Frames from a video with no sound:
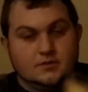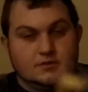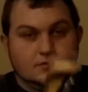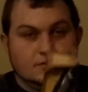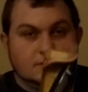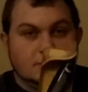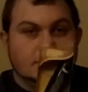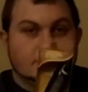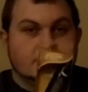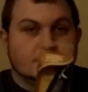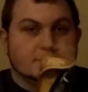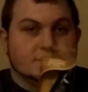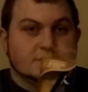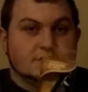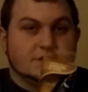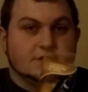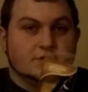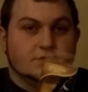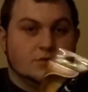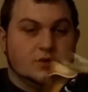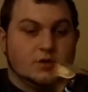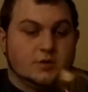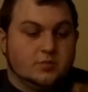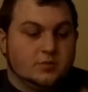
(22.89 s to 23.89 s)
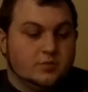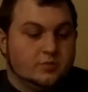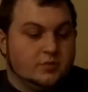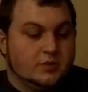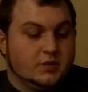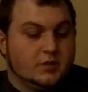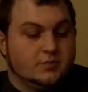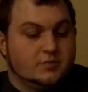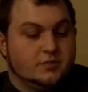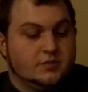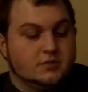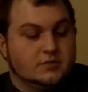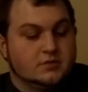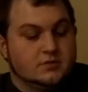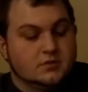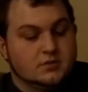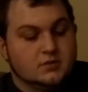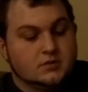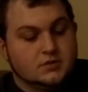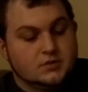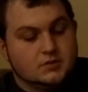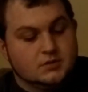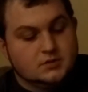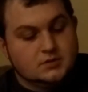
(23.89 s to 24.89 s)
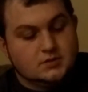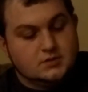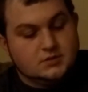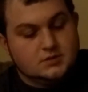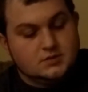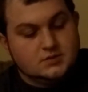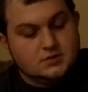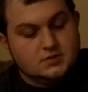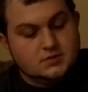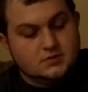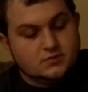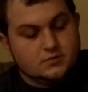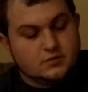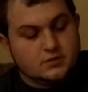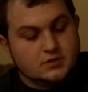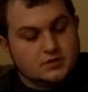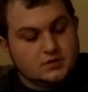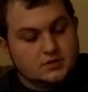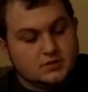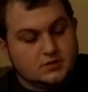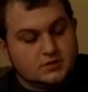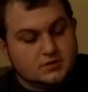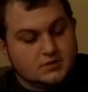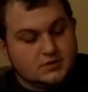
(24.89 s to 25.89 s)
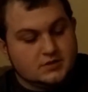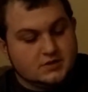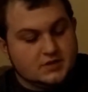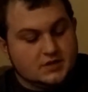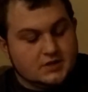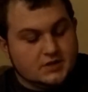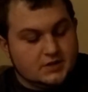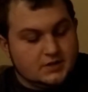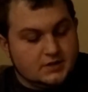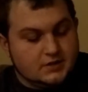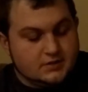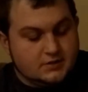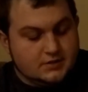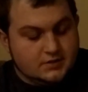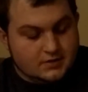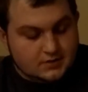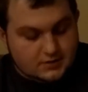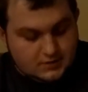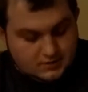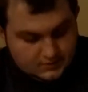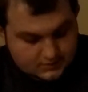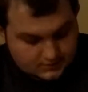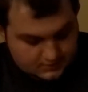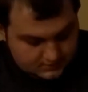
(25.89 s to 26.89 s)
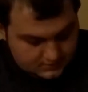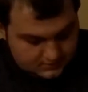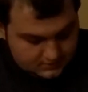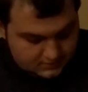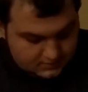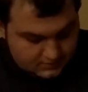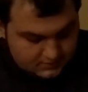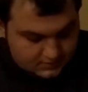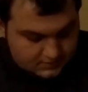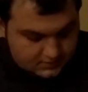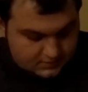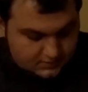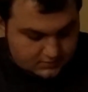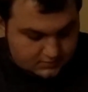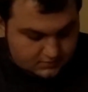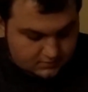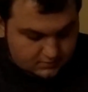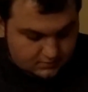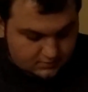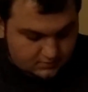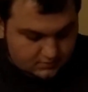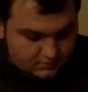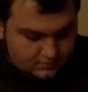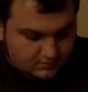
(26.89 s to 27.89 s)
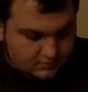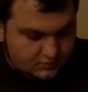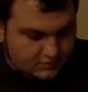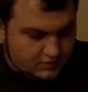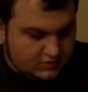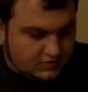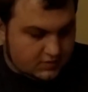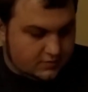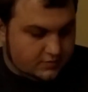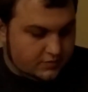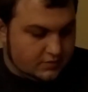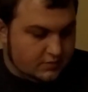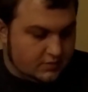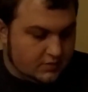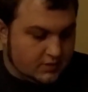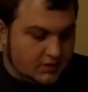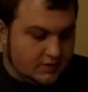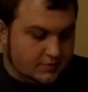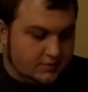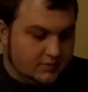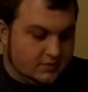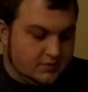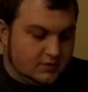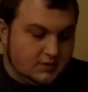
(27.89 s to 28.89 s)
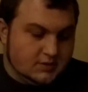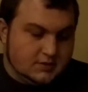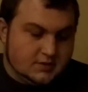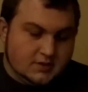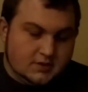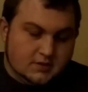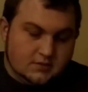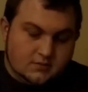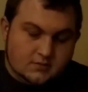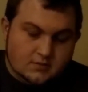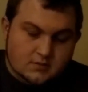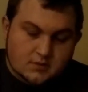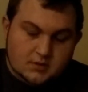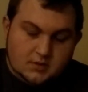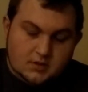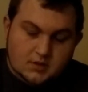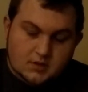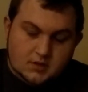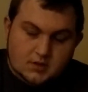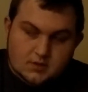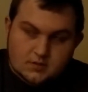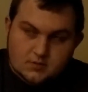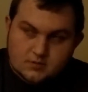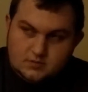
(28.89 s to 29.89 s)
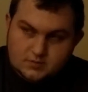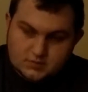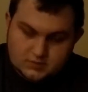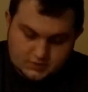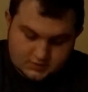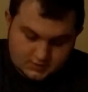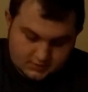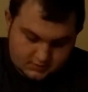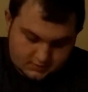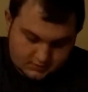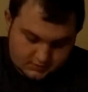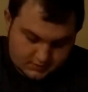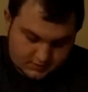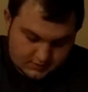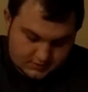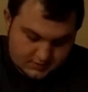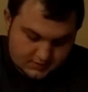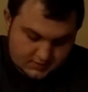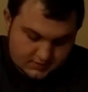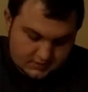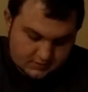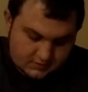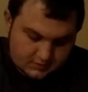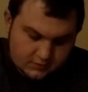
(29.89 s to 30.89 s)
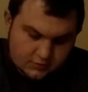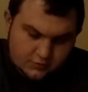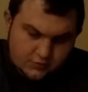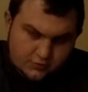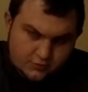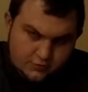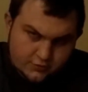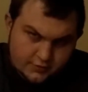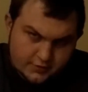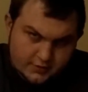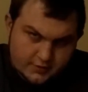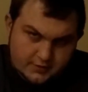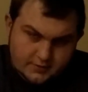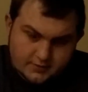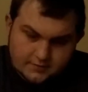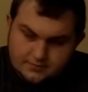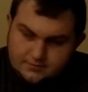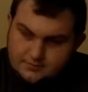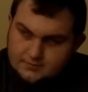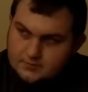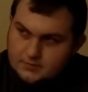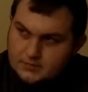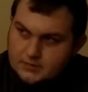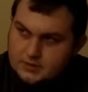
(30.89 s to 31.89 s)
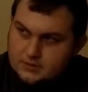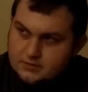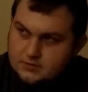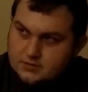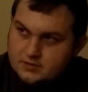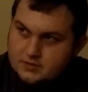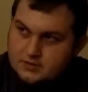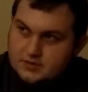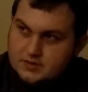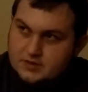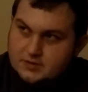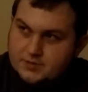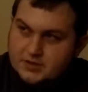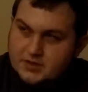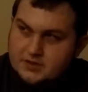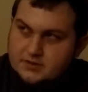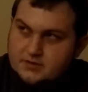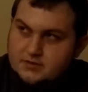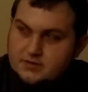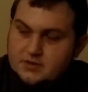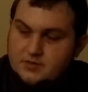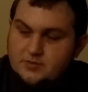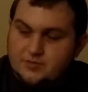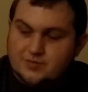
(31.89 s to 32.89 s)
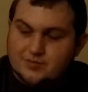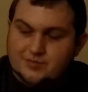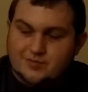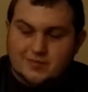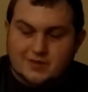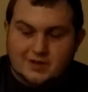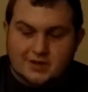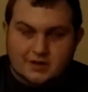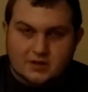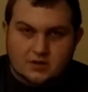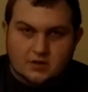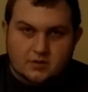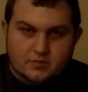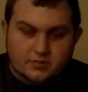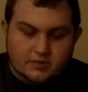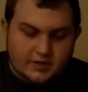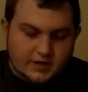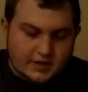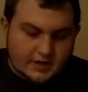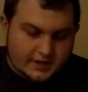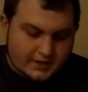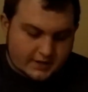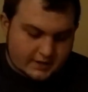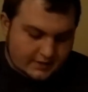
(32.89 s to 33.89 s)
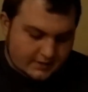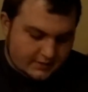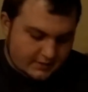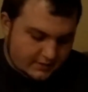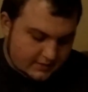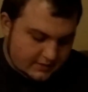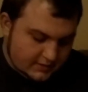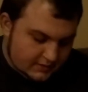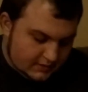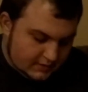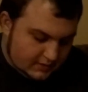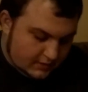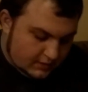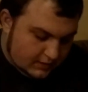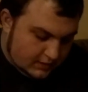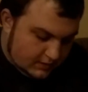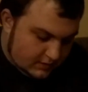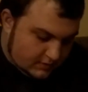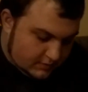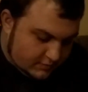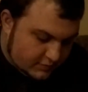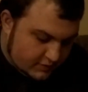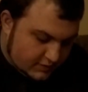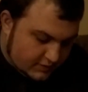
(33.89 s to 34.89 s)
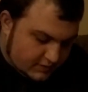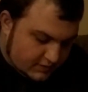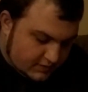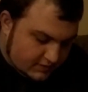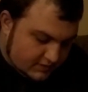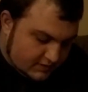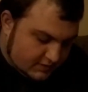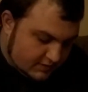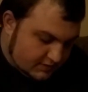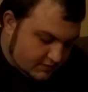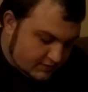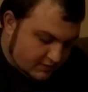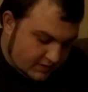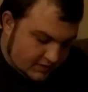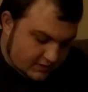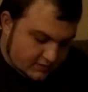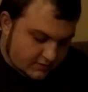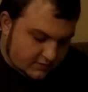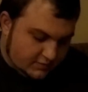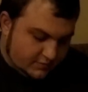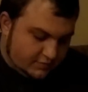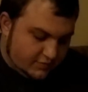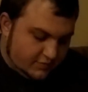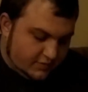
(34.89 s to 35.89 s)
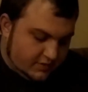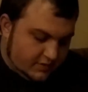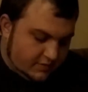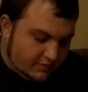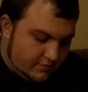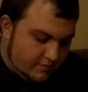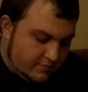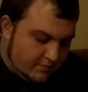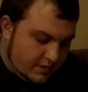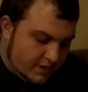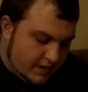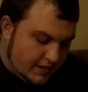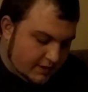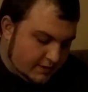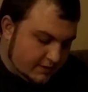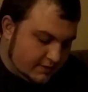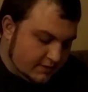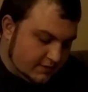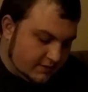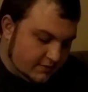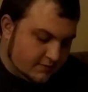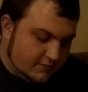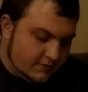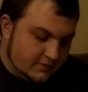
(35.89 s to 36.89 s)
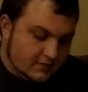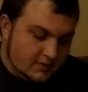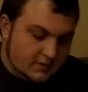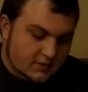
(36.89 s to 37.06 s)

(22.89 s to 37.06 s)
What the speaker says: Riveter Sea Whopper Plopper. This is a 130 size. So, just going to pull a couple of these out. But it's in loom, which is the basically an all black color. But this thing's actually pretty massive.